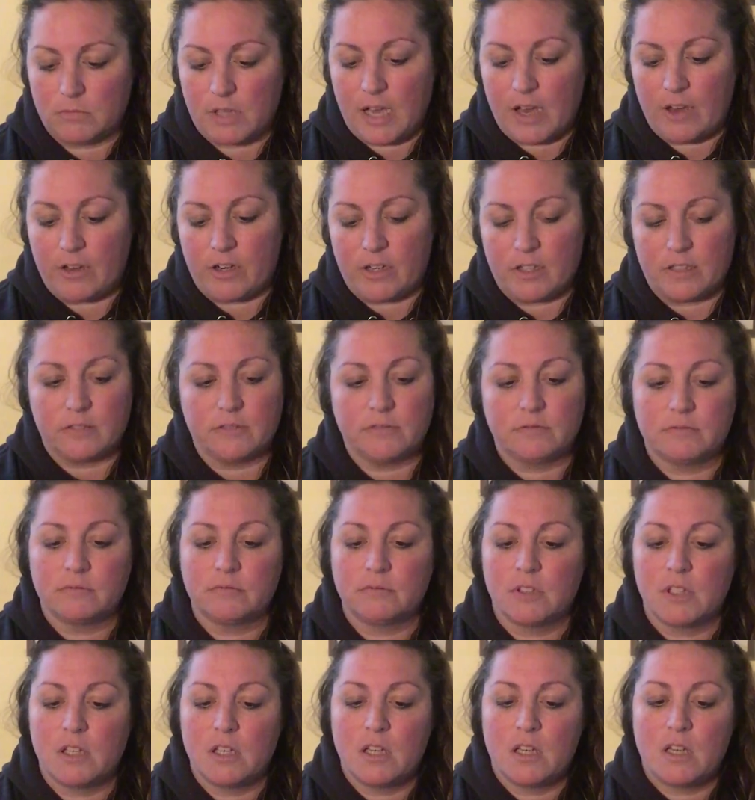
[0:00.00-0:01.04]
how
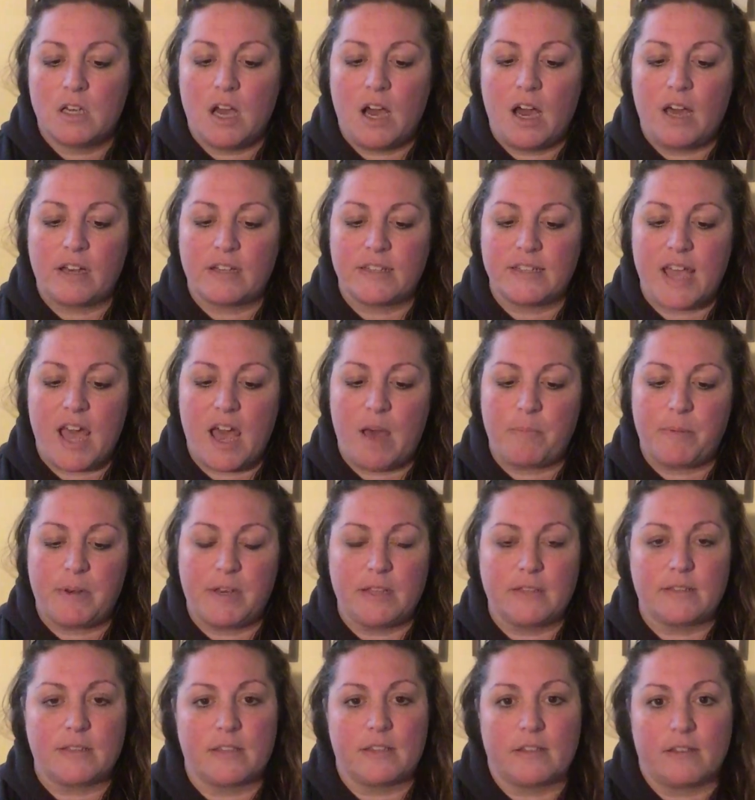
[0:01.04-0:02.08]
to tap it
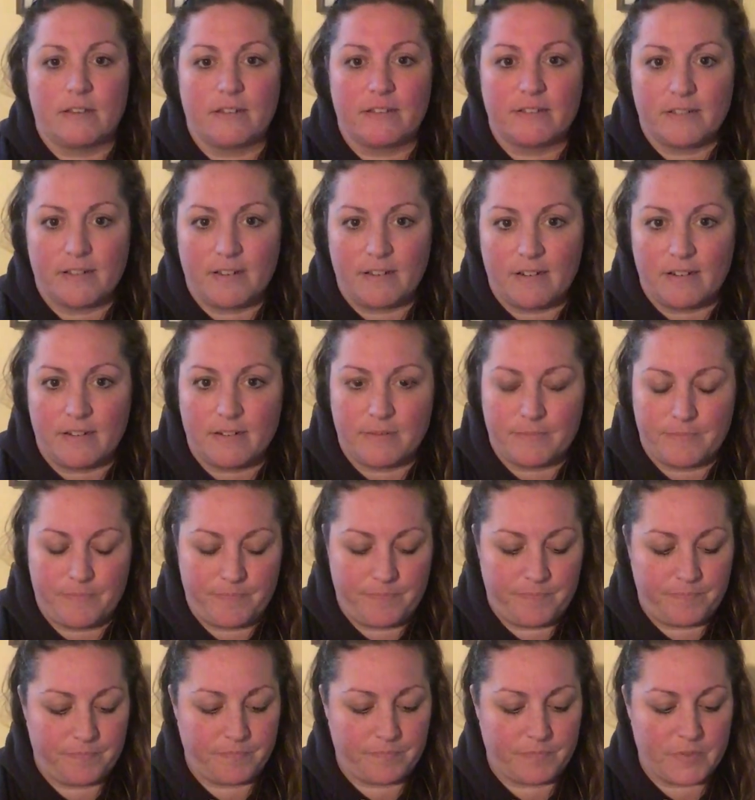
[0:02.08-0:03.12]
into the
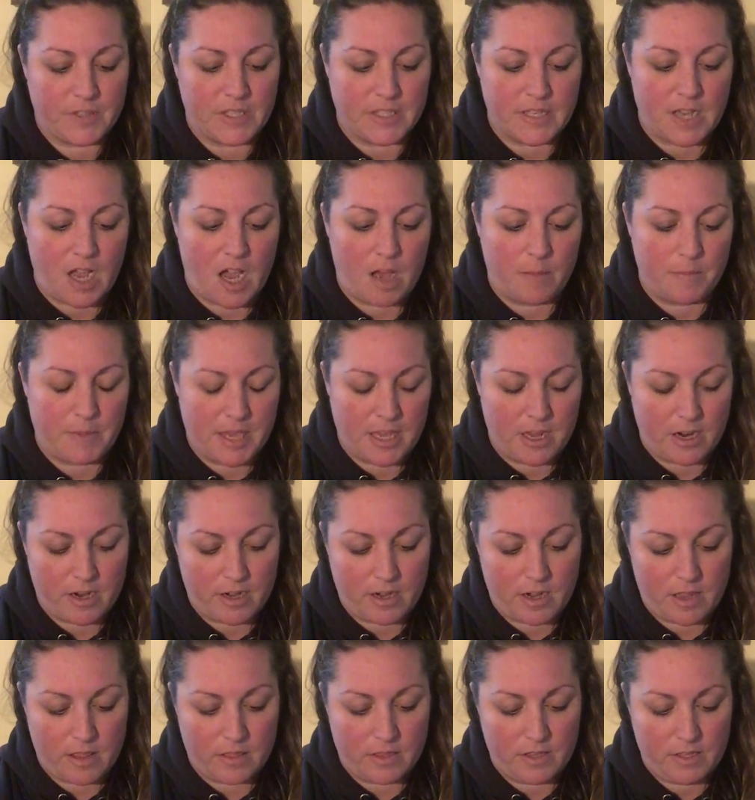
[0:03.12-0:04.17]
top
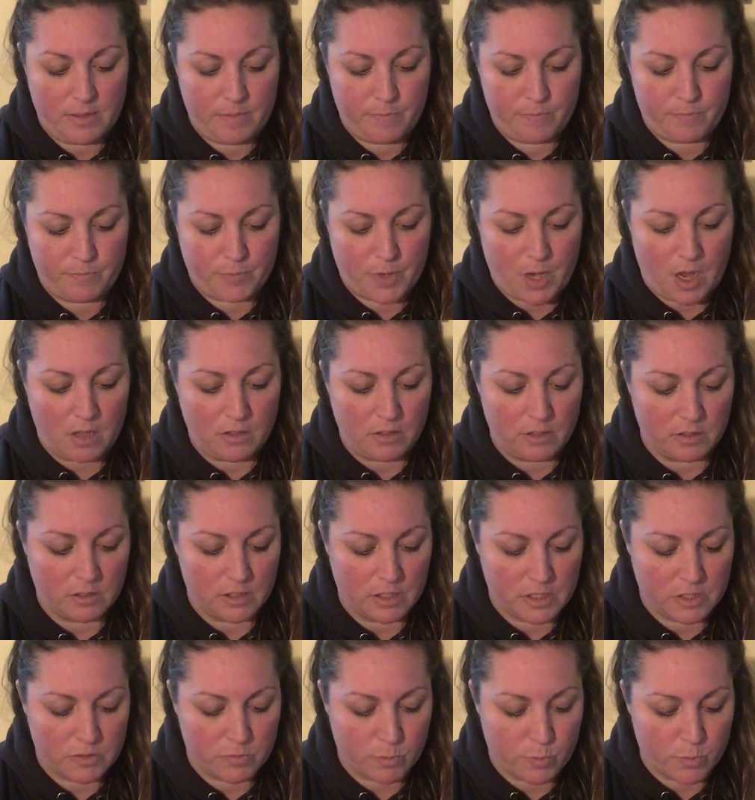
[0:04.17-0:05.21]
here. And this color
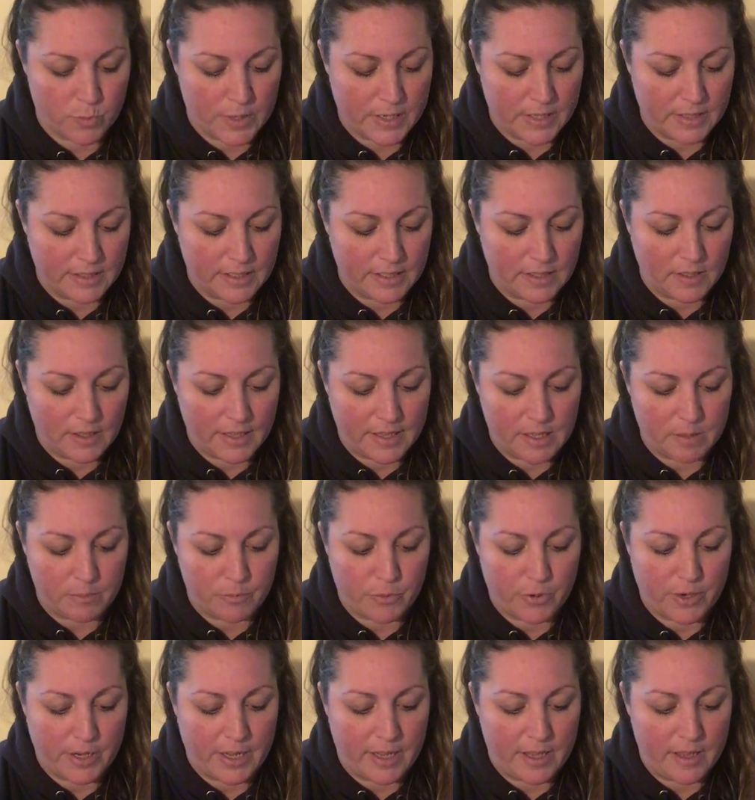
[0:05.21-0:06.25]
looks really light
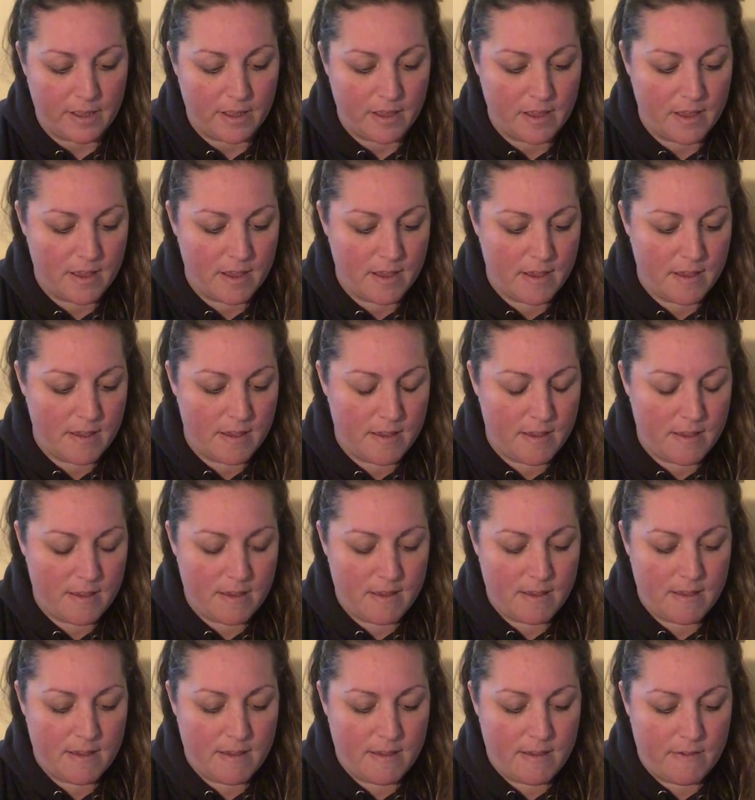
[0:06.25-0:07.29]
and pretty
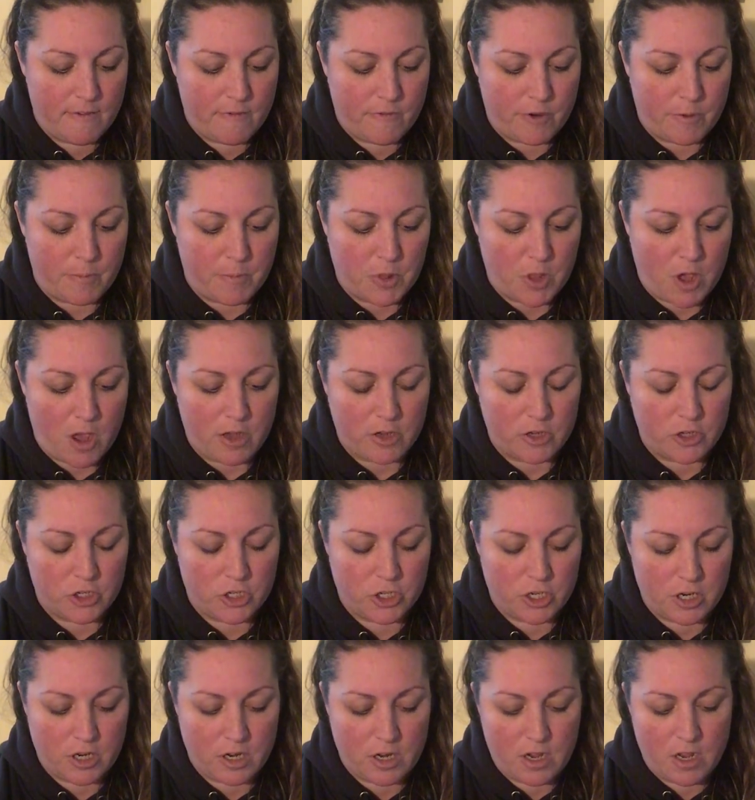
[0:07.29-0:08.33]
for
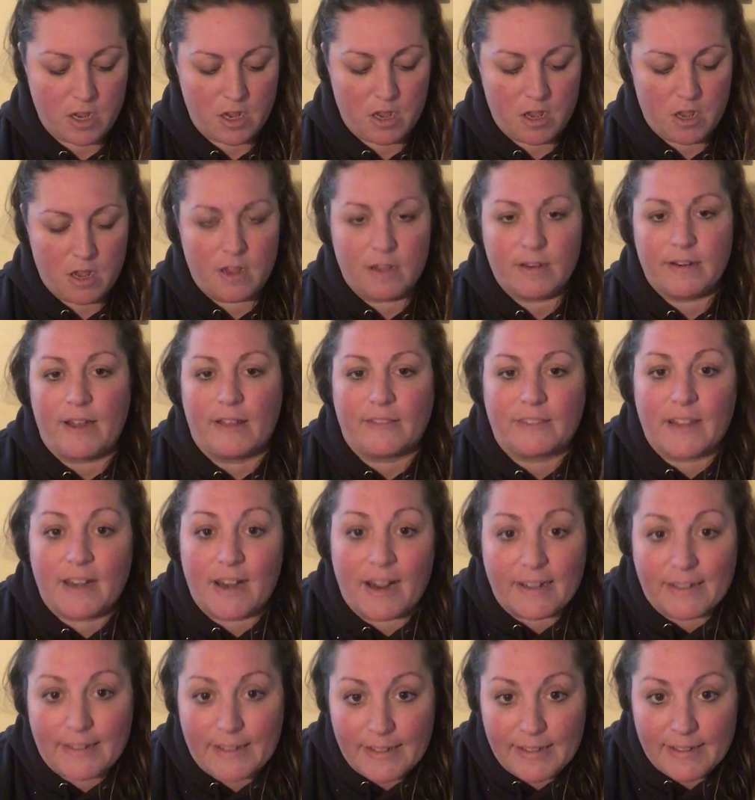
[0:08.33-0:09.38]
blush. Not that
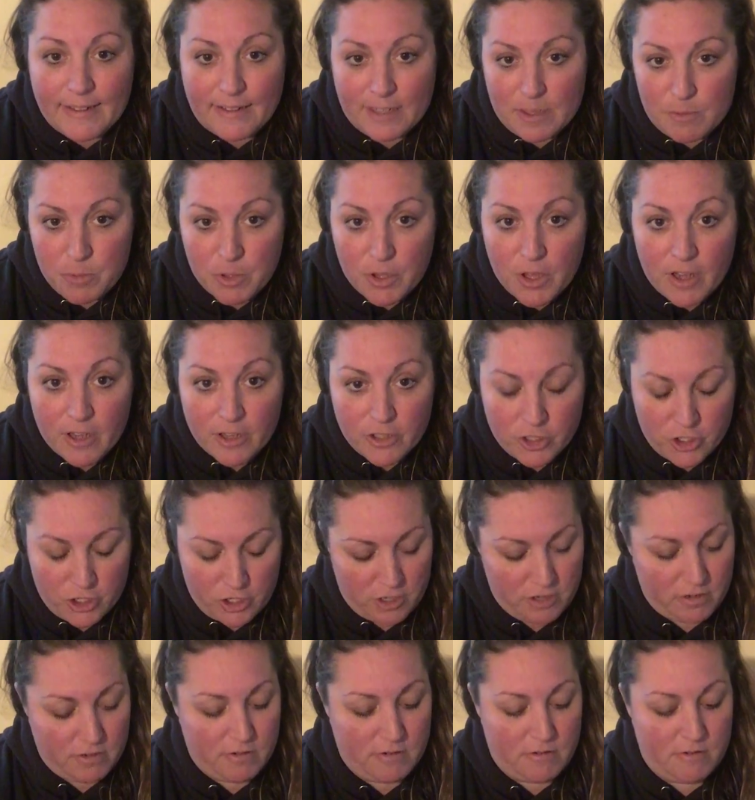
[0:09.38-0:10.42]
I need any
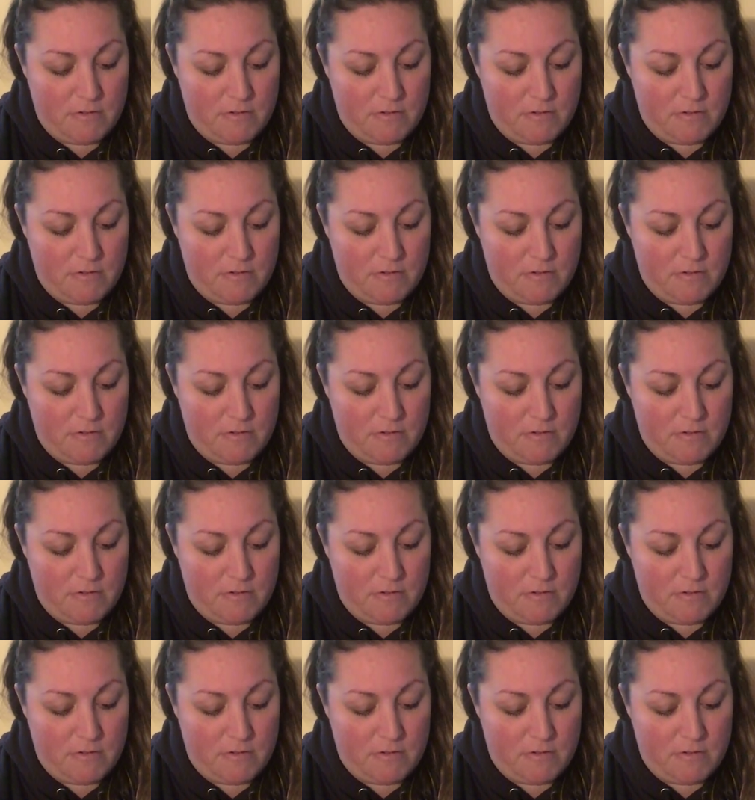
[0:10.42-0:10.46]
blush,